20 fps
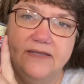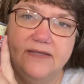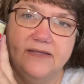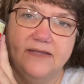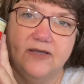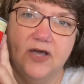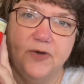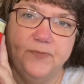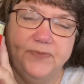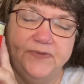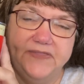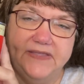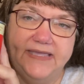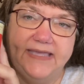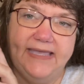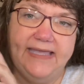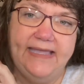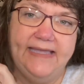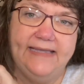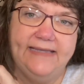Open the
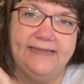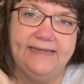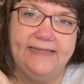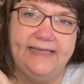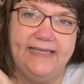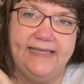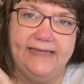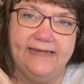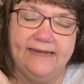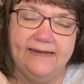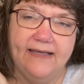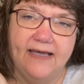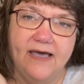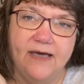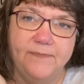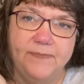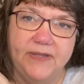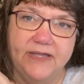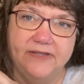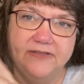can, heat it up,
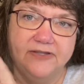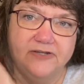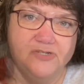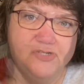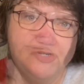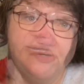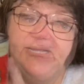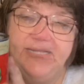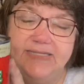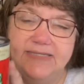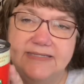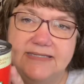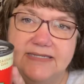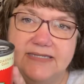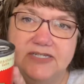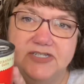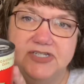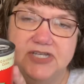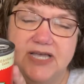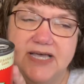and I might
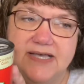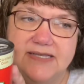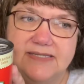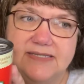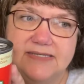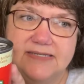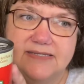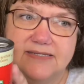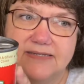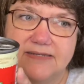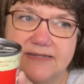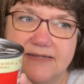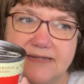suggest